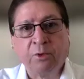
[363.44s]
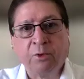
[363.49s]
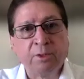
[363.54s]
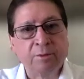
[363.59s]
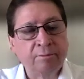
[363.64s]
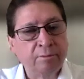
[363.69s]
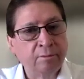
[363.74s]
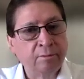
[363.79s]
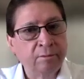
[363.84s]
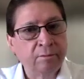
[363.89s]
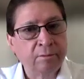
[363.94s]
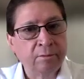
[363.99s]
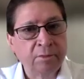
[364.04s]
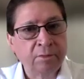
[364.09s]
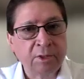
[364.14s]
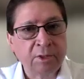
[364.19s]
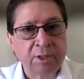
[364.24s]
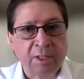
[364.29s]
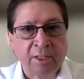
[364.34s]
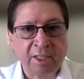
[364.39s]
blueprint.
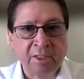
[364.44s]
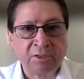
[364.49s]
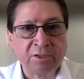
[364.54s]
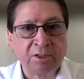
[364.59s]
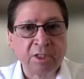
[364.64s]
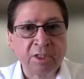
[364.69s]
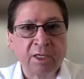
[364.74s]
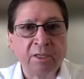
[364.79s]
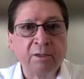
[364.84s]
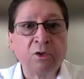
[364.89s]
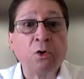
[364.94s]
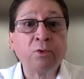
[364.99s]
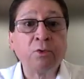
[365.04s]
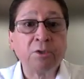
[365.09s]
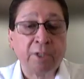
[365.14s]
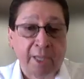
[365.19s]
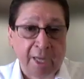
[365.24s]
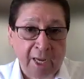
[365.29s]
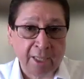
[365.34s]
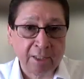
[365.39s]
Next is going to
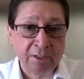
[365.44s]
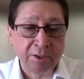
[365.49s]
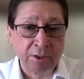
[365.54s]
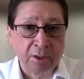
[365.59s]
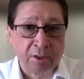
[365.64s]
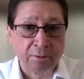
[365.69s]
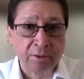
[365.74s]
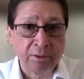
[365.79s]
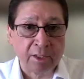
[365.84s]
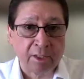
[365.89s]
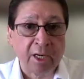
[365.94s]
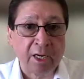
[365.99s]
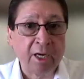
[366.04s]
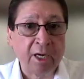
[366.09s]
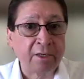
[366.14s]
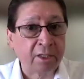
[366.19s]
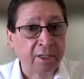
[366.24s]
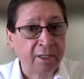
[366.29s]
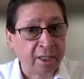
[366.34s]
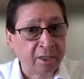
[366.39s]
go into action
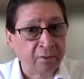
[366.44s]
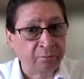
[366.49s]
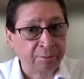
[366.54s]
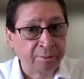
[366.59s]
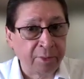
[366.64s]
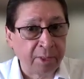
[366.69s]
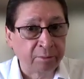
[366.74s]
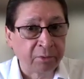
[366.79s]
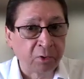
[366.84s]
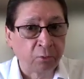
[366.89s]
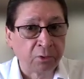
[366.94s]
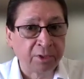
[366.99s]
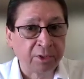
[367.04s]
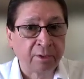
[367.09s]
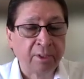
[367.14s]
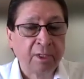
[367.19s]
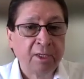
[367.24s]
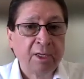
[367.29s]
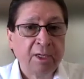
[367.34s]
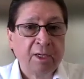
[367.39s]
and how to connect
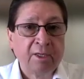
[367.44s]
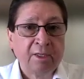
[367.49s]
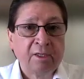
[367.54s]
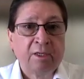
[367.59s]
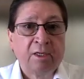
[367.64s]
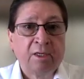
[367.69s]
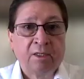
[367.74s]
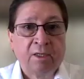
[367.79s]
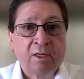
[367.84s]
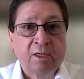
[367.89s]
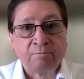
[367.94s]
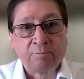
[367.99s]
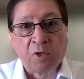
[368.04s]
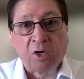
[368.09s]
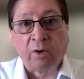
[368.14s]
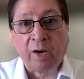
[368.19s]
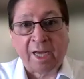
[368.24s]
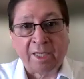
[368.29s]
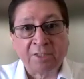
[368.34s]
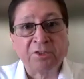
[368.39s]
people with
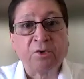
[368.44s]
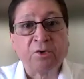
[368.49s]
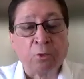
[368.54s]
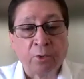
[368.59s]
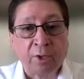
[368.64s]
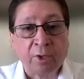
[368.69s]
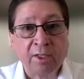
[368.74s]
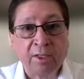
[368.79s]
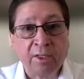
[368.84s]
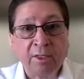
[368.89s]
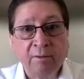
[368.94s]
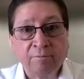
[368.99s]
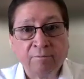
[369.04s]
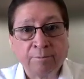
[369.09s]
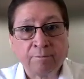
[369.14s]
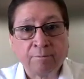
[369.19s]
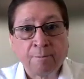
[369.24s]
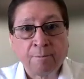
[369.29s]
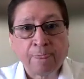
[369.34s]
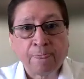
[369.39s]
our
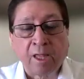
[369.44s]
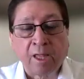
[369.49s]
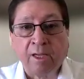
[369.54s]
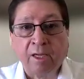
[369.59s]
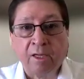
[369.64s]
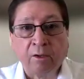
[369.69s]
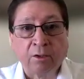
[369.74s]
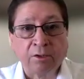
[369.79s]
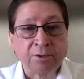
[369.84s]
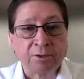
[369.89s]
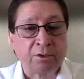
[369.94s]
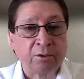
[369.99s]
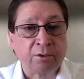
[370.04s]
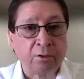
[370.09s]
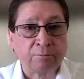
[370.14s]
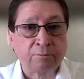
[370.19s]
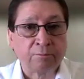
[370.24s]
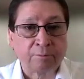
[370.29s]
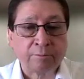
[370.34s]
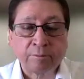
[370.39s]
action-oriented, and
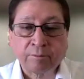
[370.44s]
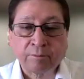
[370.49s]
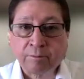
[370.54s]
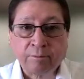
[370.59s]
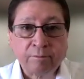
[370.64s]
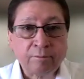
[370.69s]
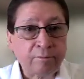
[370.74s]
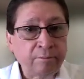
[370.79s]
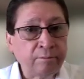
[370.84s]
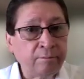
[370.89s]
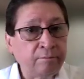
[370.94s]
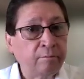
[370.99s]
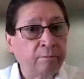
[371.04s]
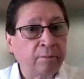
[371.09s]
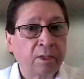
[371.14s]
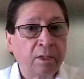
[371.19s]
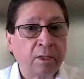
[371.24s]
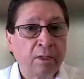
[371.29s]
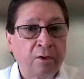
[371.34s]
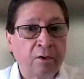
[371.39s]
also
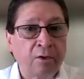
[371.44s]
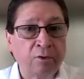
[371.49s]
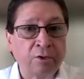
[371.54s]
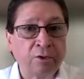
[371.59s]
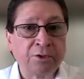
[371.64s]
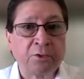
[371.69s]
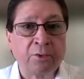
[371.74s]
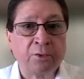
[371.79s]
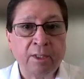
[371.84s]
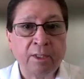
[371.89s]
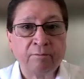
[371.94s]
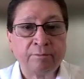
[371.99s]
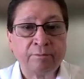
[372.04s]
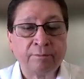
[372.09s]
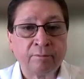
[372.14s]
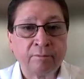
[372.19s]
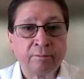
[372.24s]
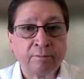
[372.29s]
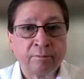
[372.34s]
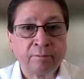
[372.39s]

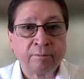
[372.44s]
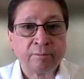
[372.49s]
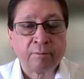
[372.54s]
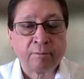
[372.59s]
nurturing